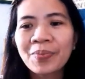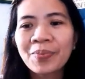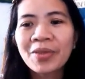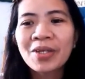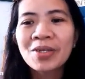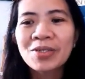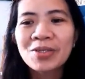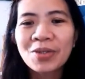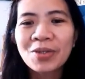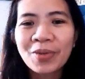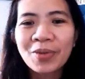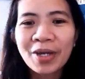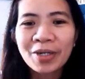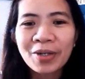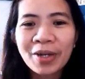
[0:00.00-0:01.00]
So we are
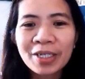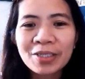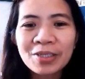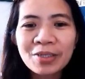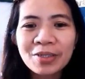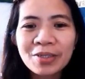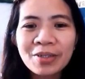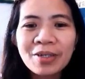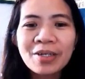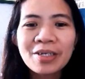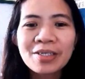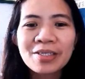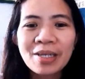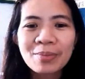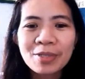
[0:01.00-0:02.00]
going to
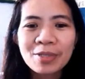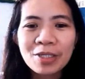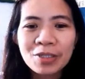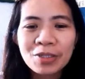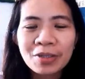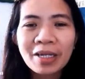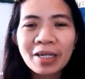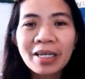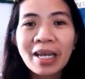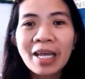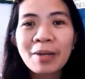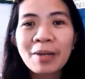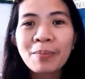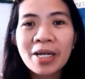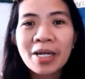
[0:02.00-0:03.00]
substitute again
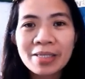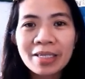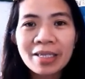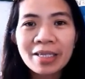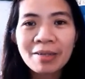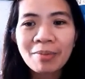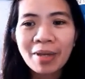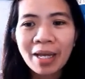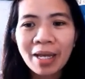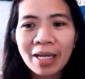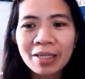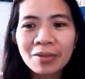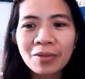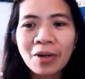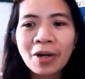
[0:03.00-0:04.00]
positive 8 to
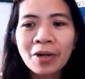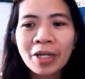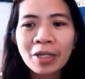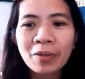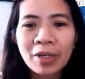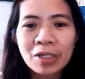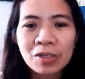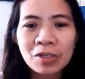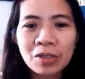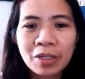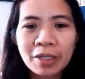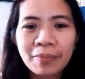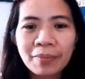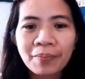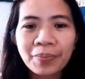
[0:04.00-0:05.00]
our equation.
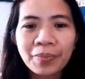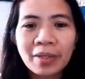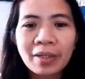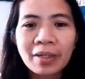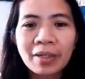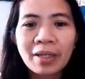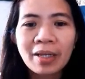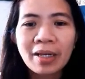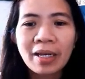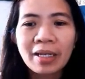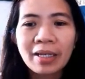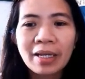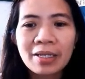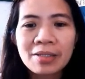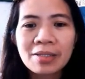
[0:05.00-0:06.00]

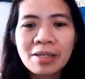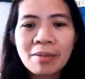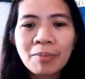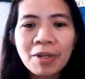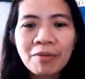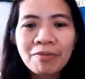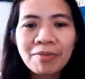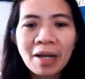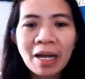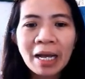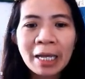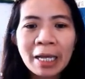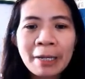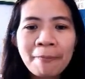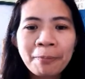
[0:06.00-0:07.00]
Then simplify.
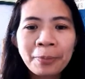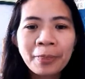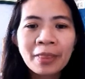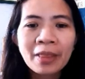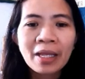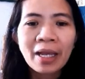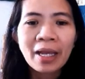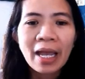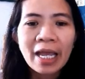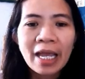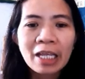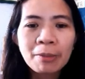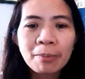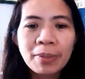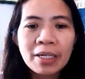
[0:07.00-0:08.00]
8
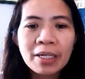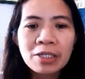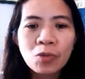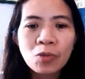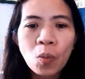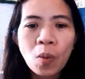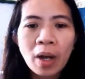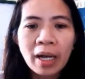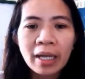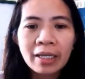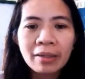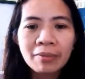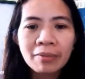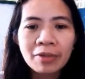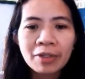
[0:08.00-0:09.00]
plus 1
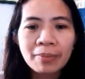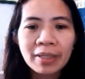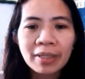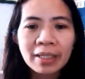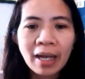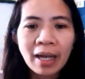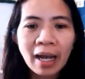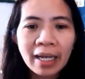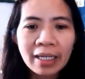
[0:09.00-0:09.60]
will be 9.